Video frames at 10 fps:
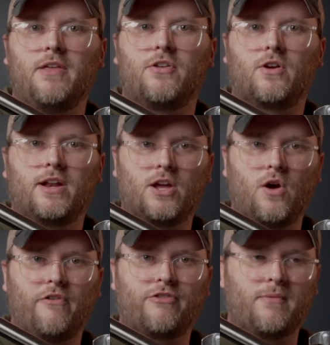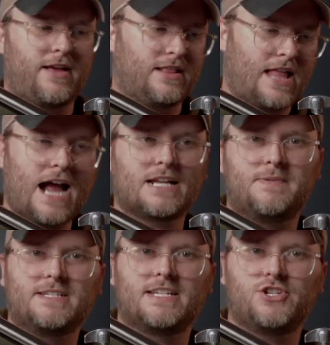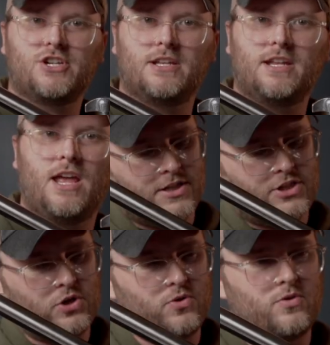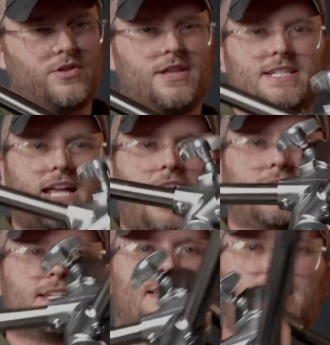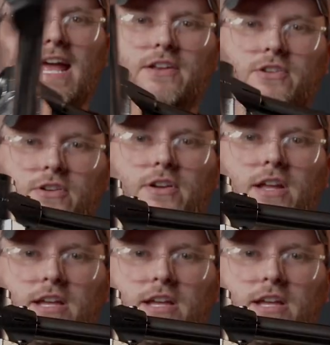and they're going to go from a locked position to this kind of standard